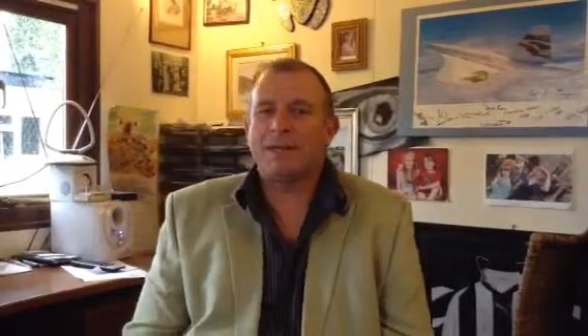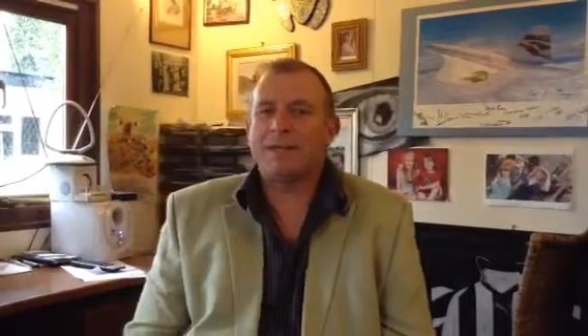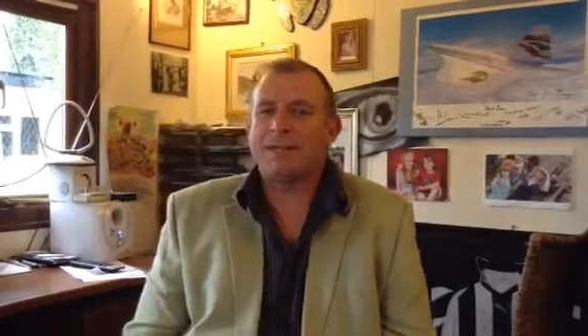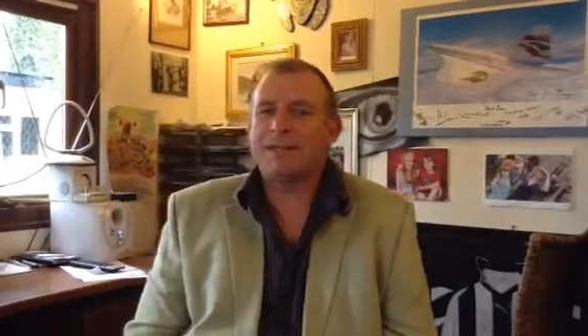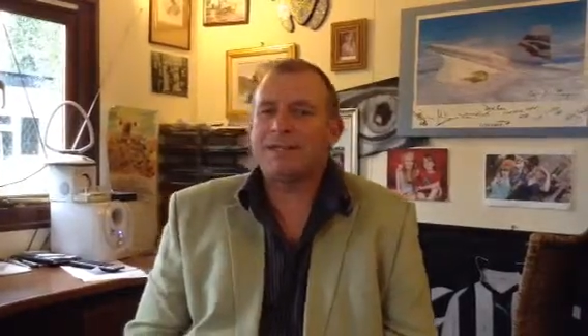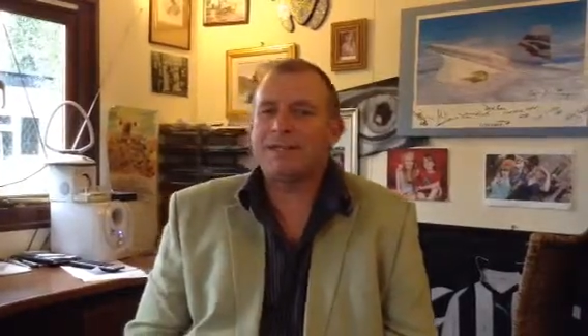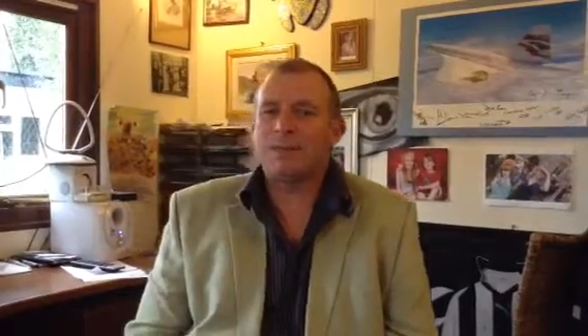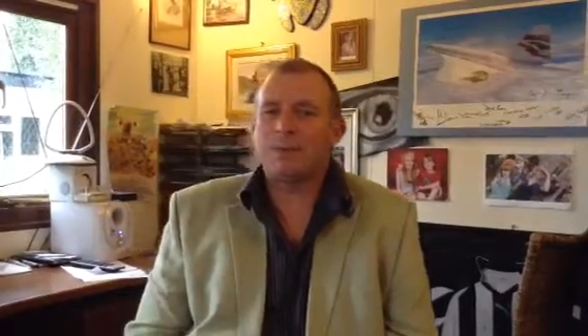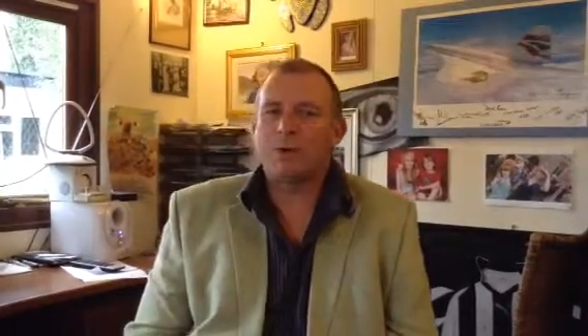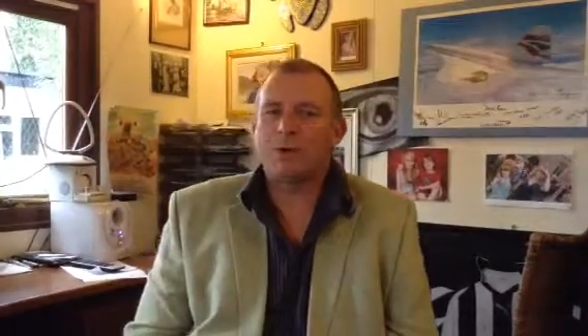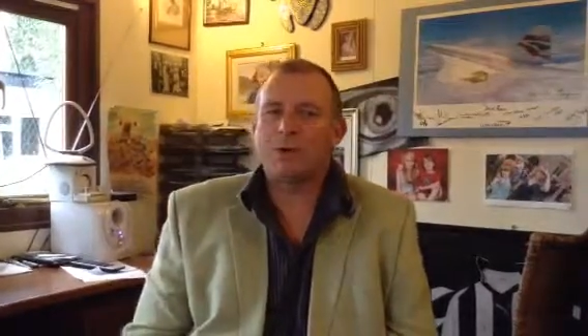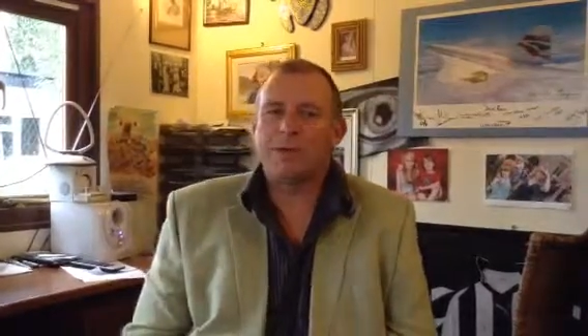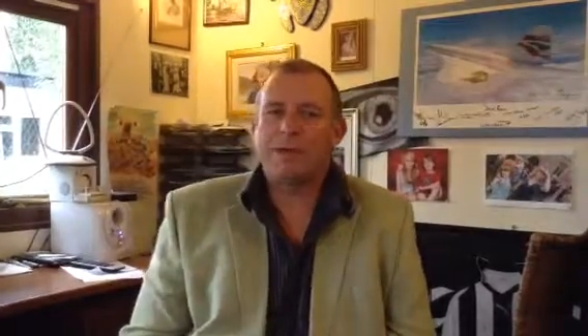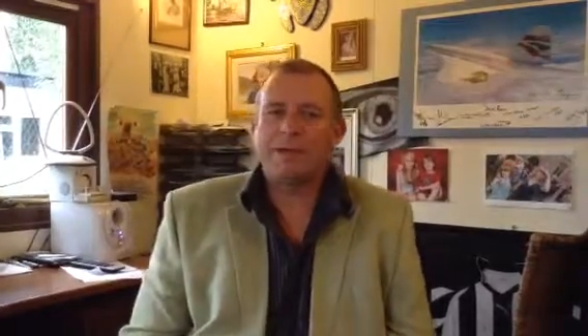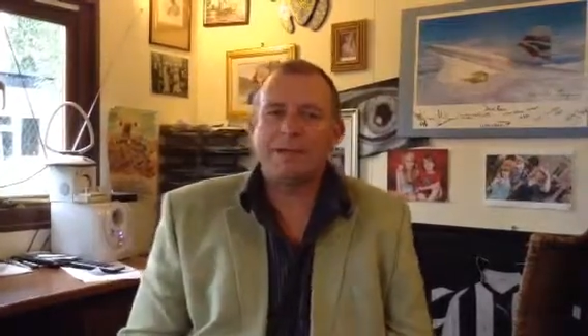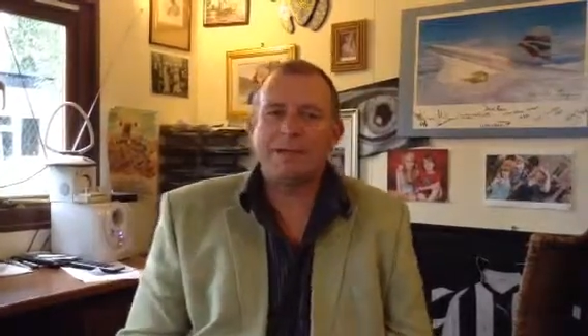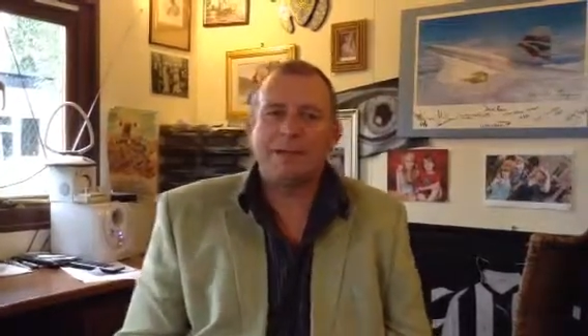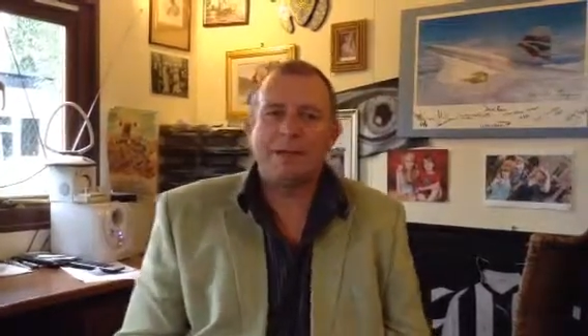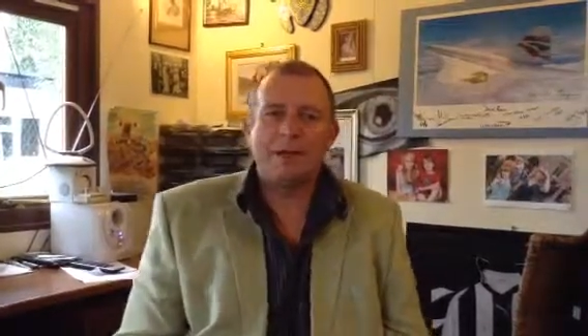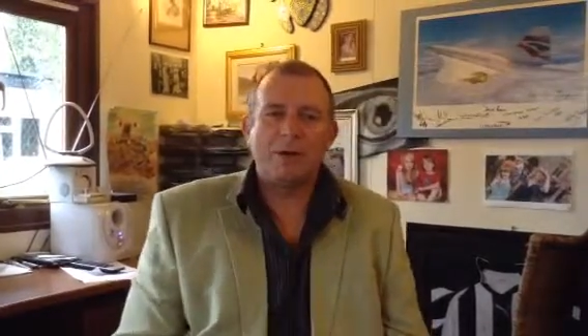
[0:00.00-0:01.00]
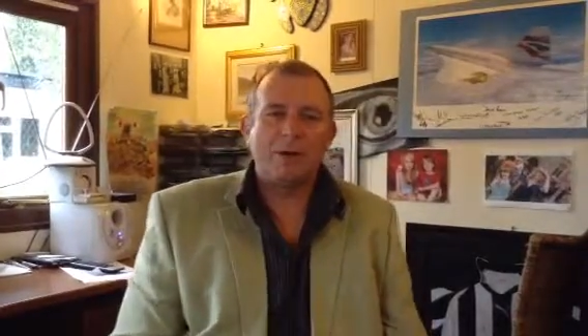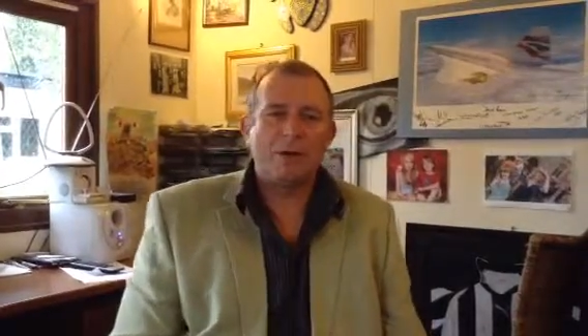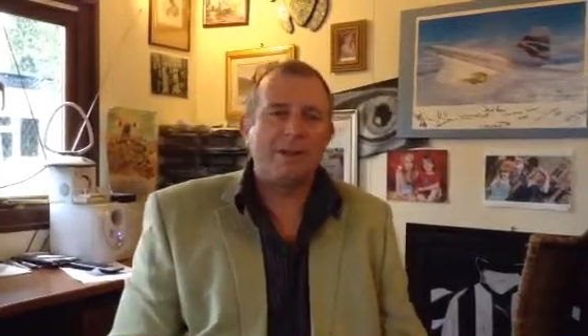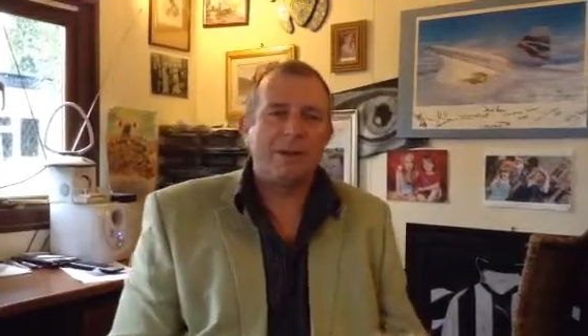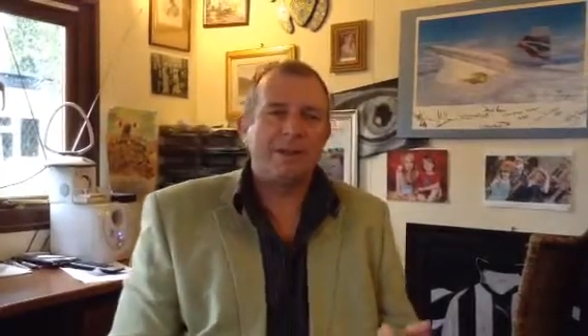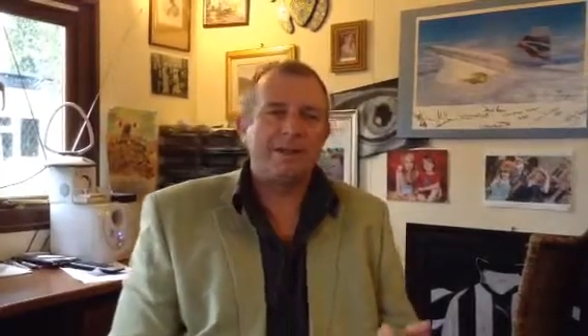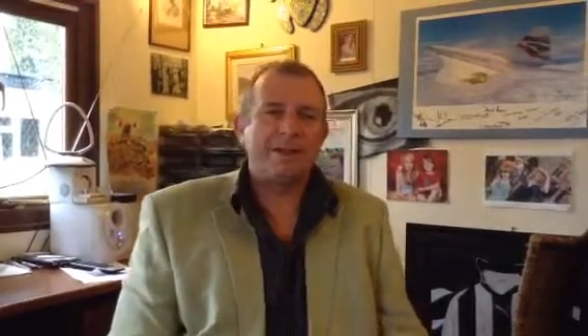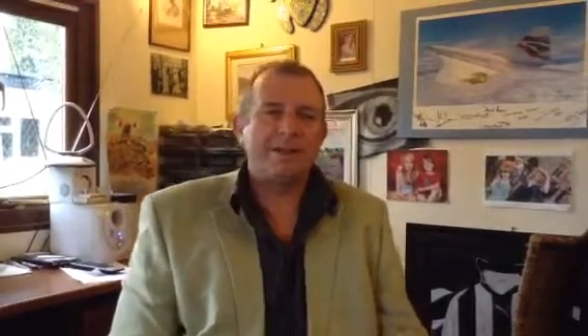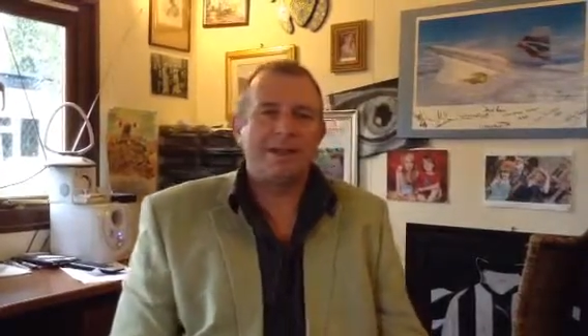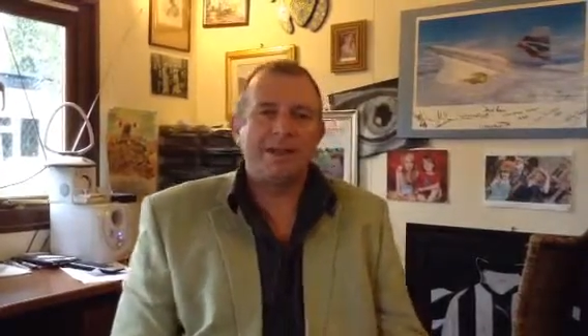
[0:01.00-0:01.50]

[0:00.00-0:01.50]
and this is what you need to do, and this